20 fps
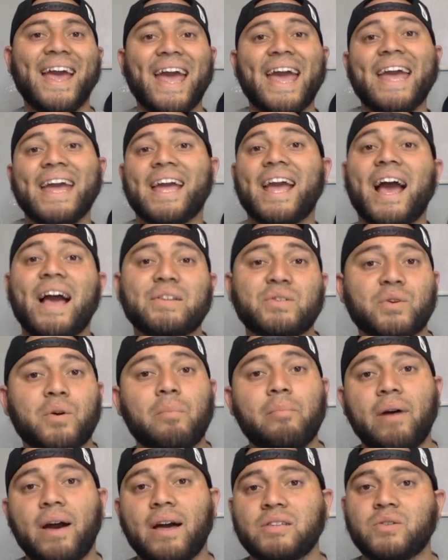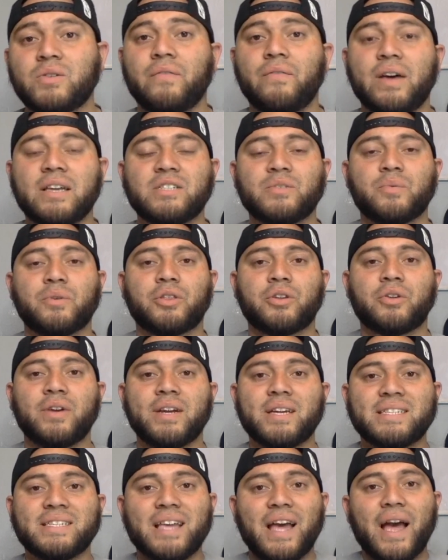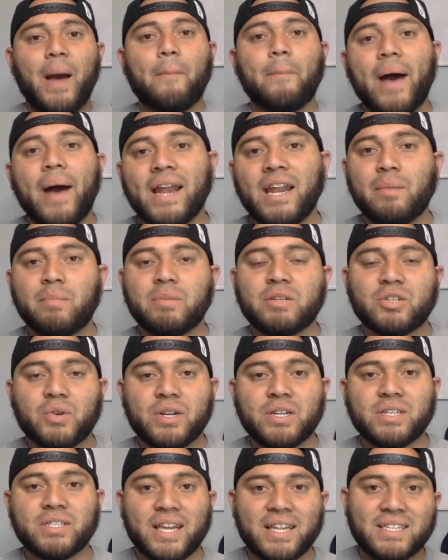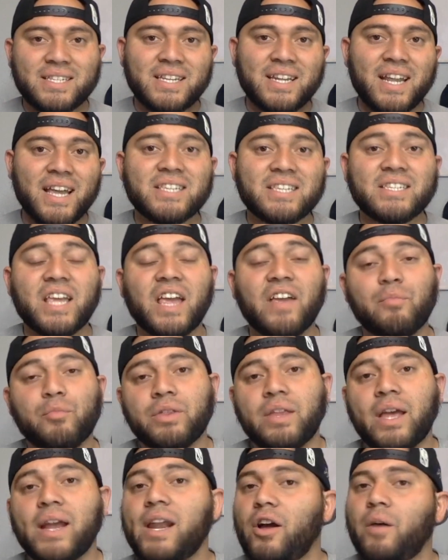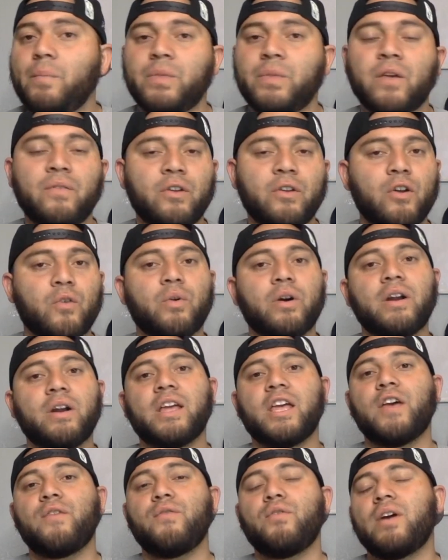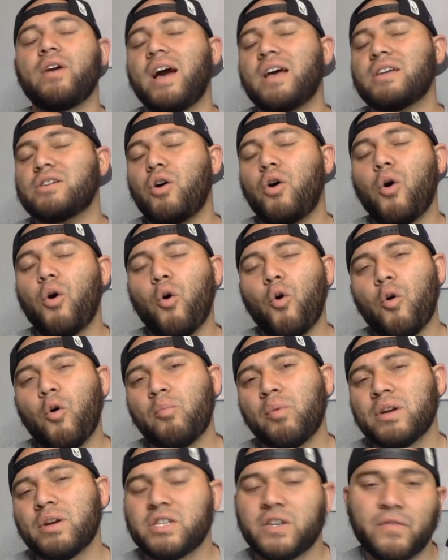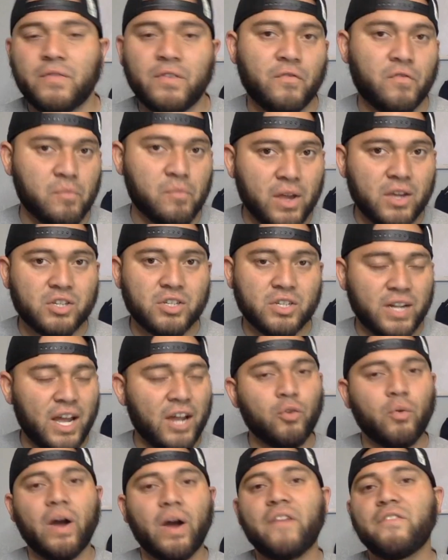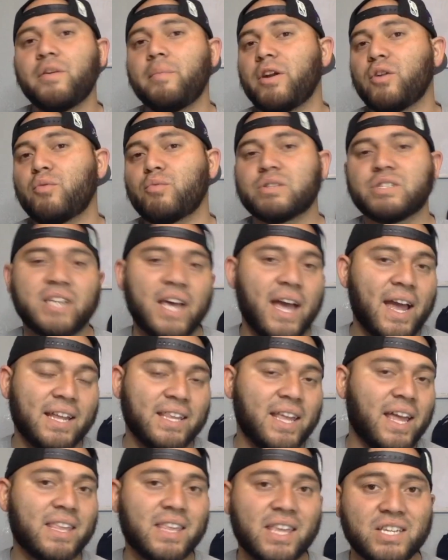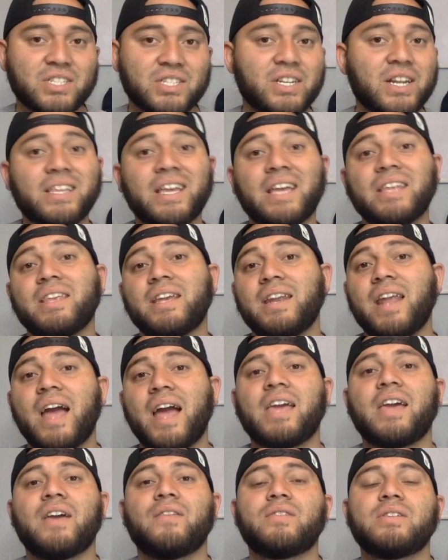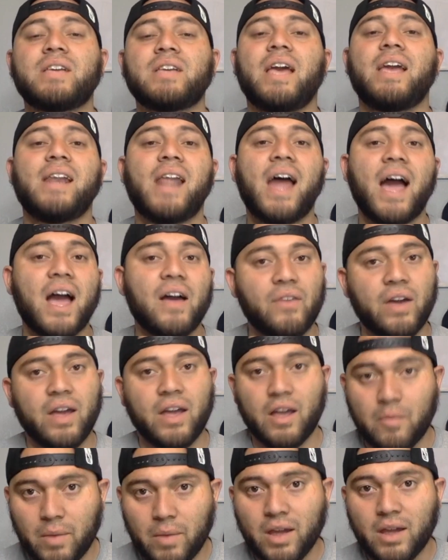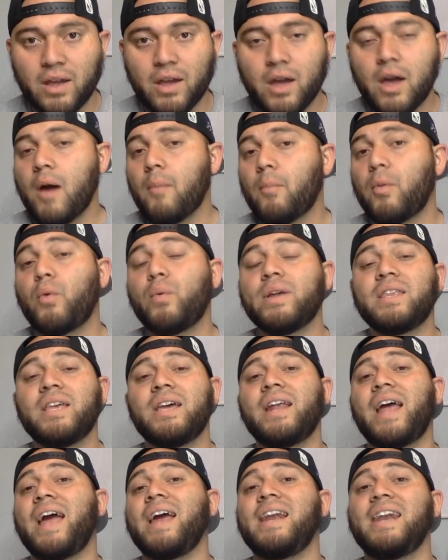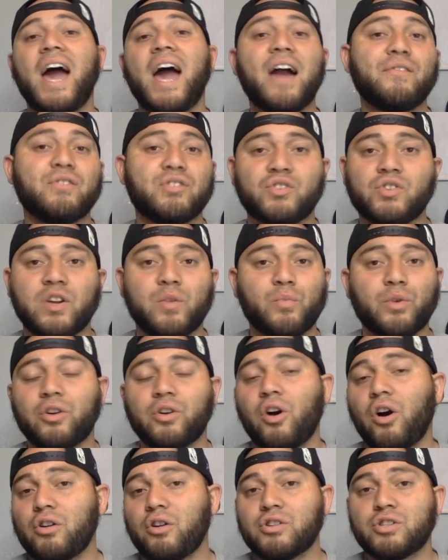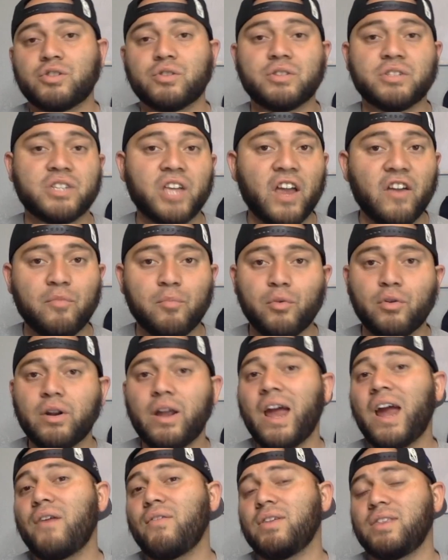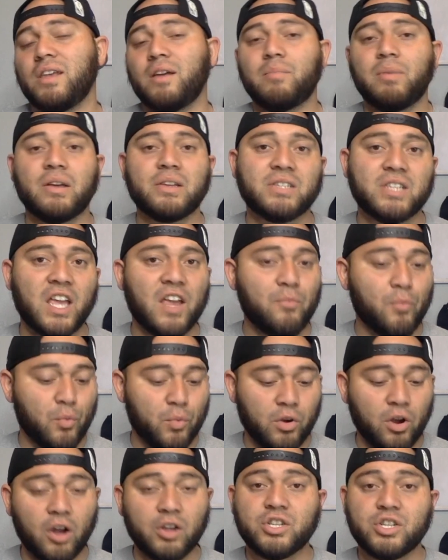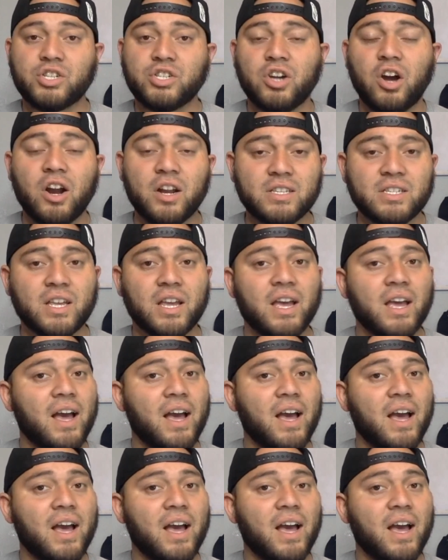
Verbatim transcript: Hey guys, welcome back to Investing with Cris. My name is Cris, and today's Safe Moon Daily Update video, we're gonna give you guys a whole bunch of information. I know everybody was sad that yesterday they did not give us a live AMA, but we did a live stream regards to Safe Moon, everything about Safe Moon regards to charts,